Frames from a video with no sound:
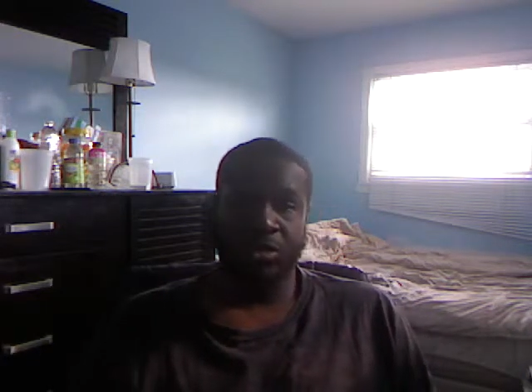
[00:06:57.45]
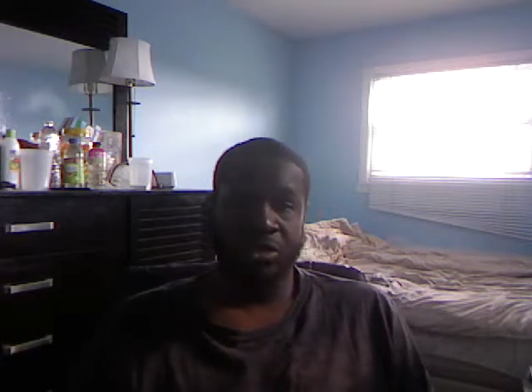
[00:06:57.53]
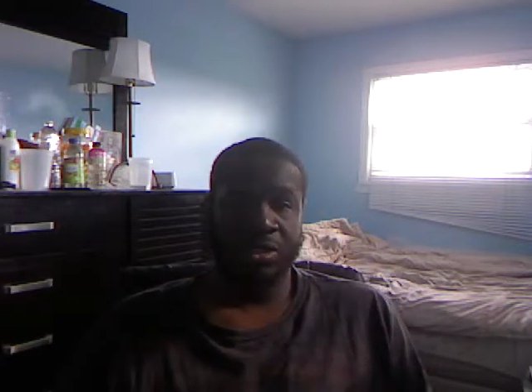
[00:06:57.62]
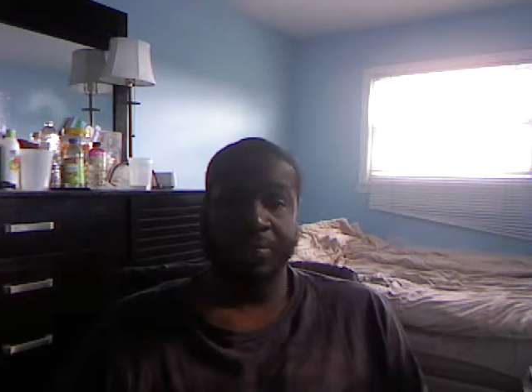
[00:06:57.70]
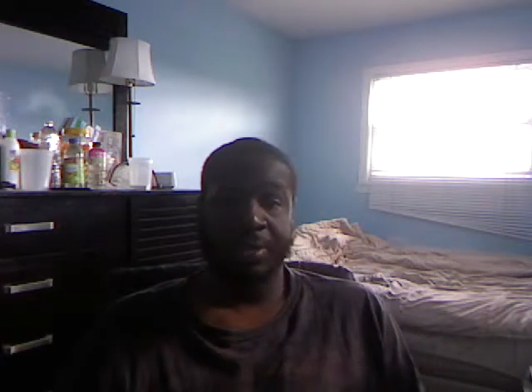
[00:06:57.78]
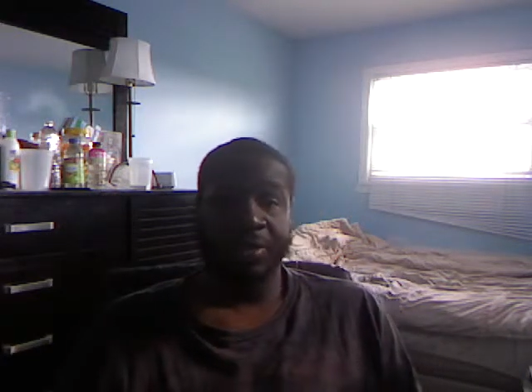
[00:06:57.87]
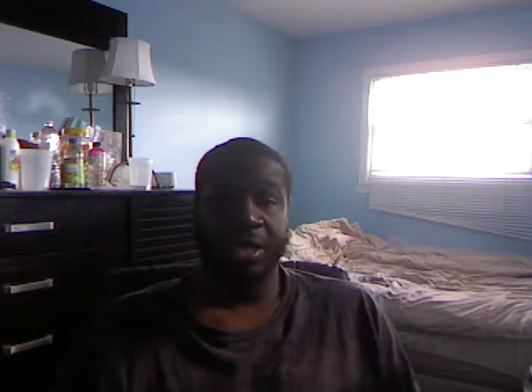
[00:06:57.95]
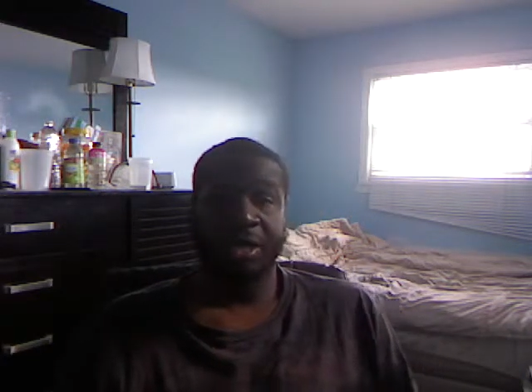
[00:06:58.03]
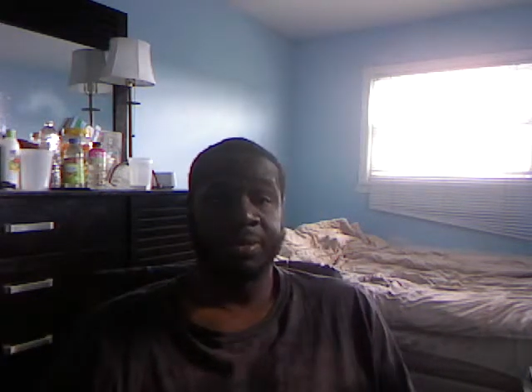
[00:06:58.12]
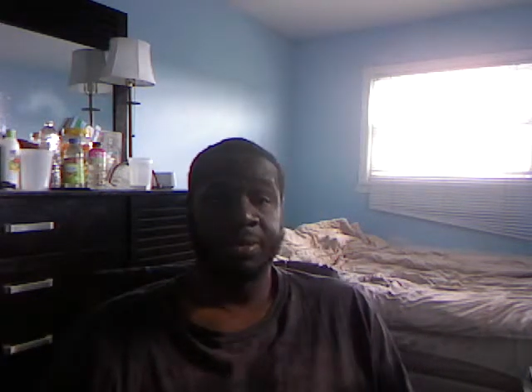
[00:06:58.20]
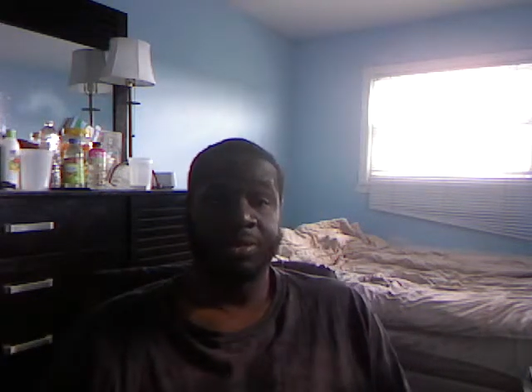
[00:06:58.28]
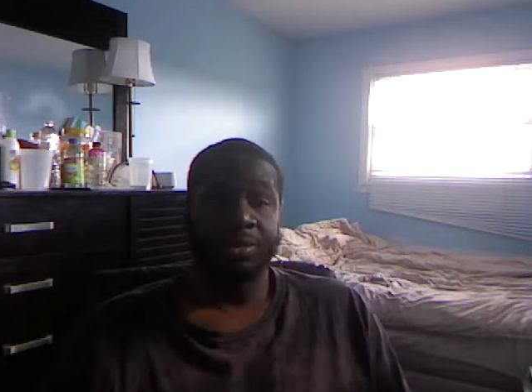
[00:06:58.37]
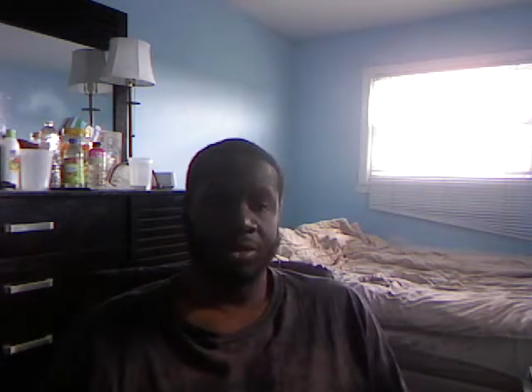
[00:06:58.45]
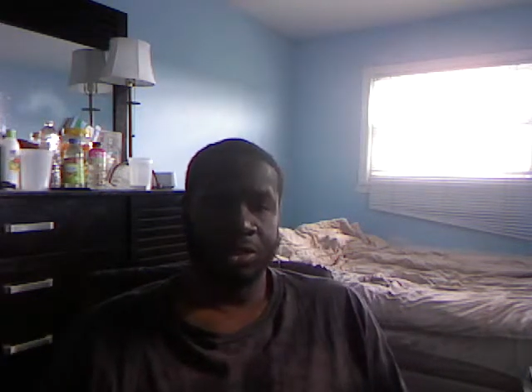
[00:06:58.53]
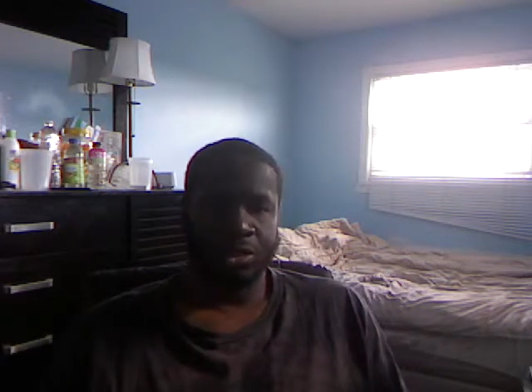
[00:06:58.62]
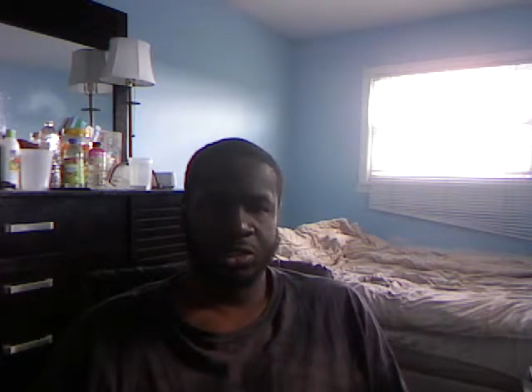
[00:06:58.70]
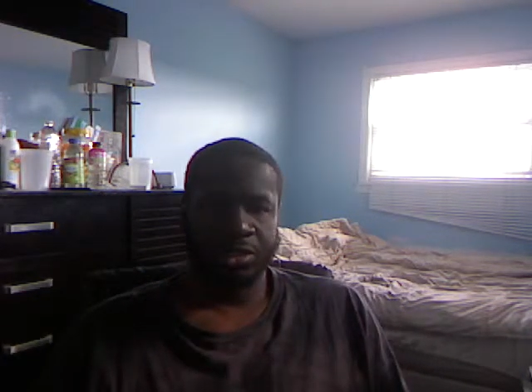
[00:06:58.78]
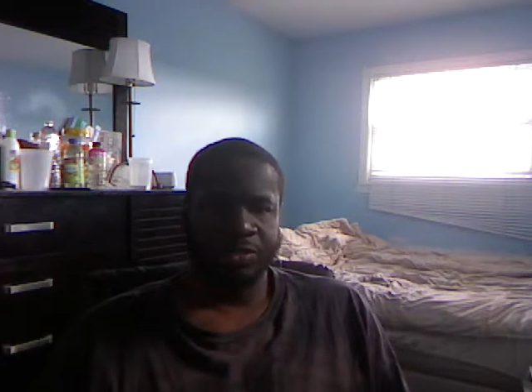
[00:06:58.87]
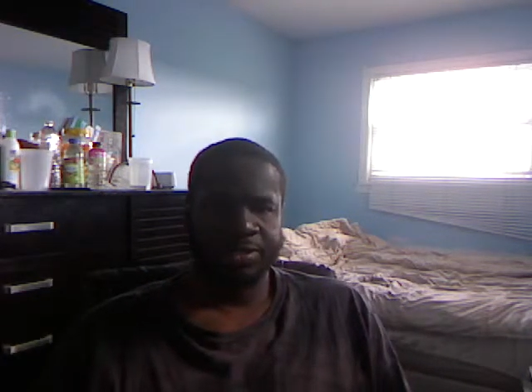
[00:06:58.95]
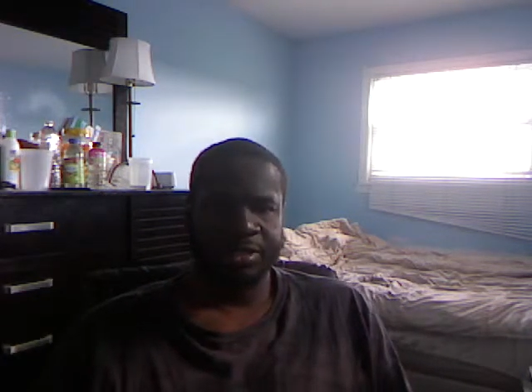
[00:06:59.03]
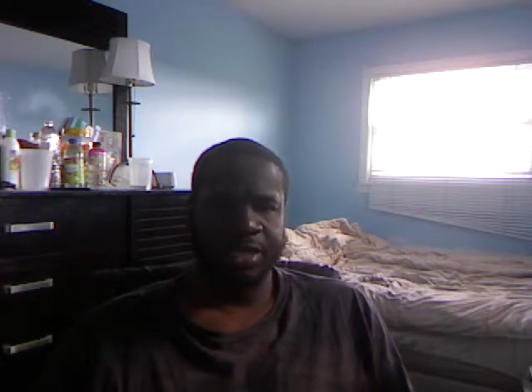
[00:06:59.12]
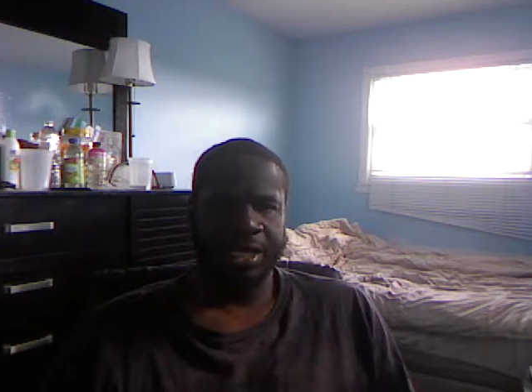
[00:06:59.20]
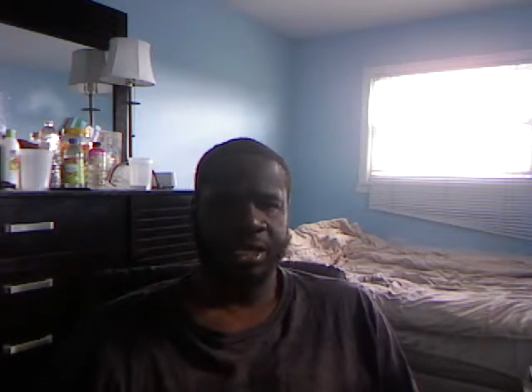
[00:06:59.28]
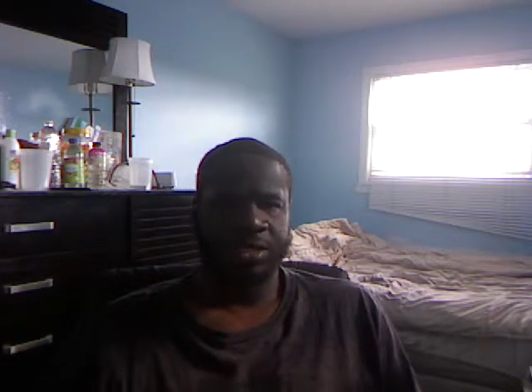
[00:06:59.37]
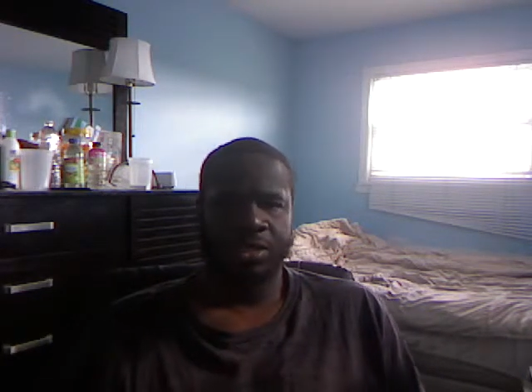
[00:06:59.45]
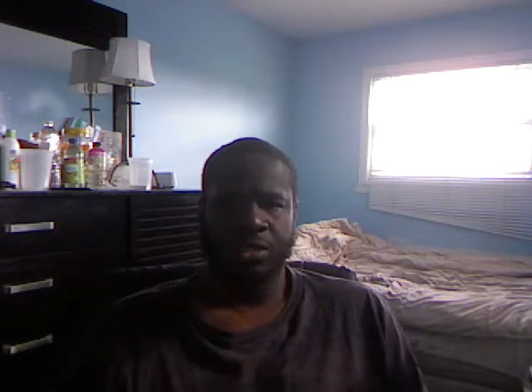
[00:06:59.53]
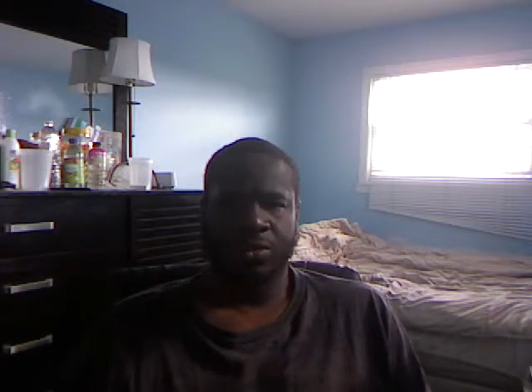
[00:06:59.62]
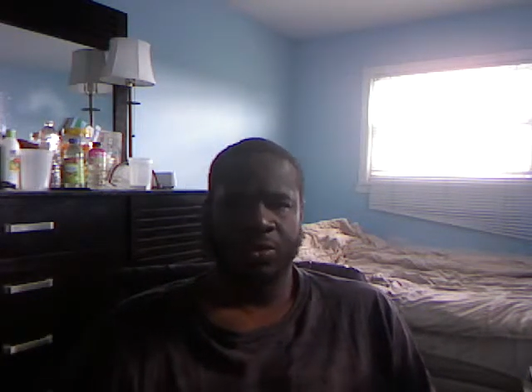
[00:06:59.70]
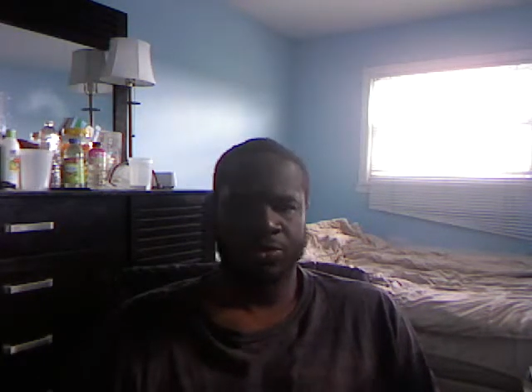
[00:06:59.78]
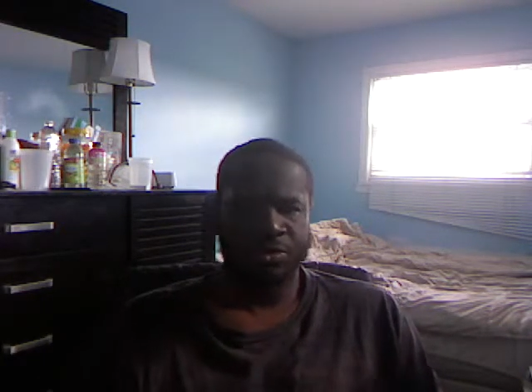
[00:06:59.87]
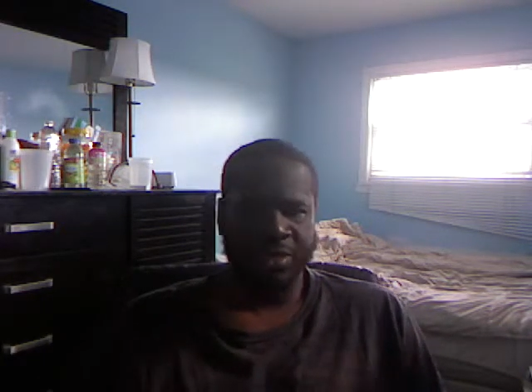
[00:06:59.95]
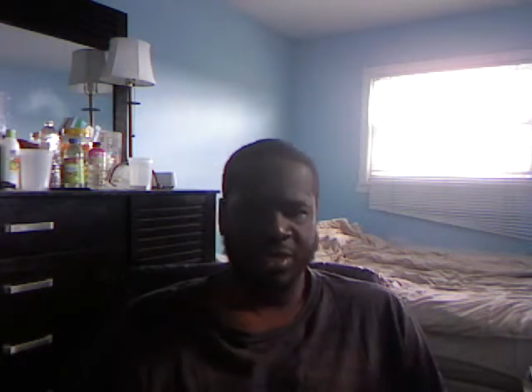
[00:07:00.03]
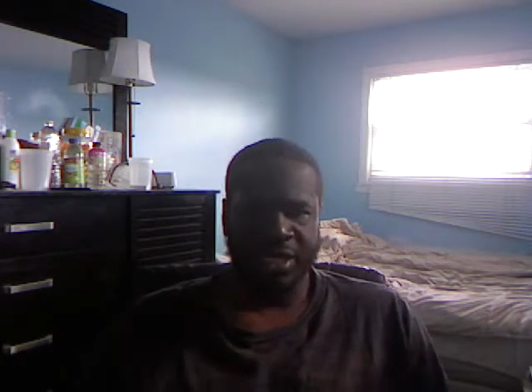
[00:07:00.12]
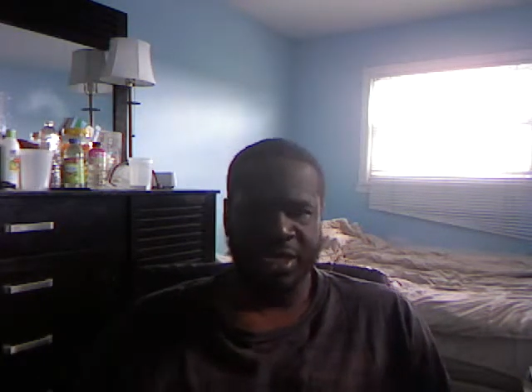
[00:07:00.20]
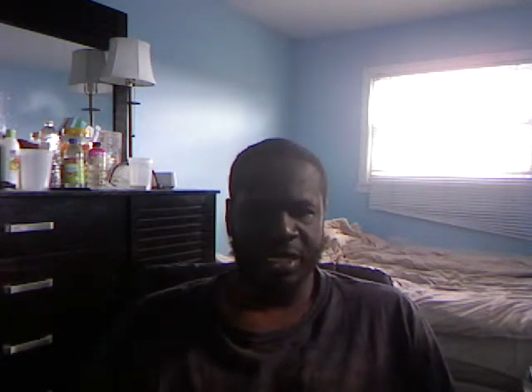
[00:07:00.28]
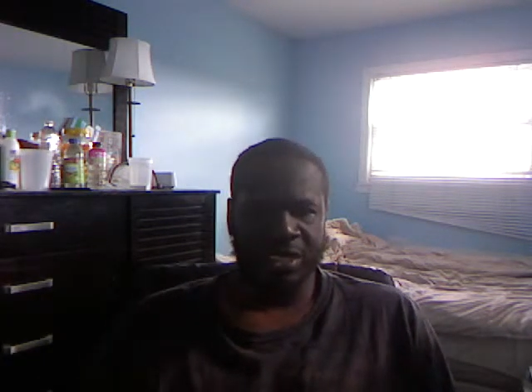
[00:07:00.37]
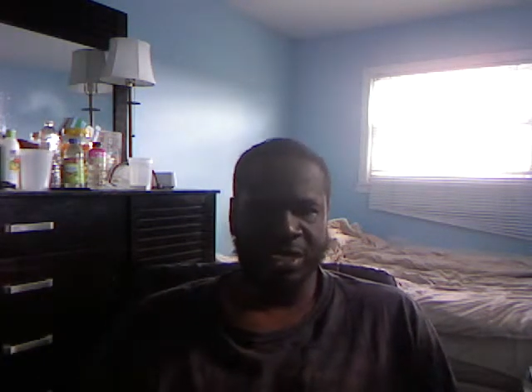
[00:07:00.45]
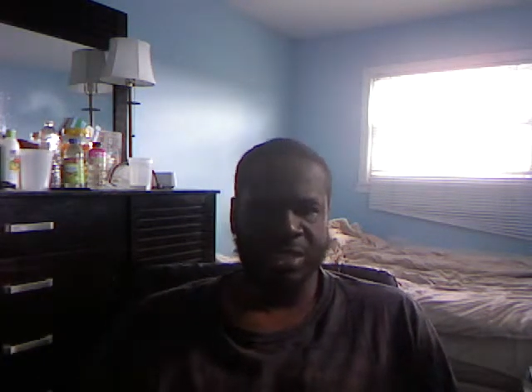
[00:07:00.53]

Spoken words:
Some people, any people, just don't respect their elders no more. Respect your elders.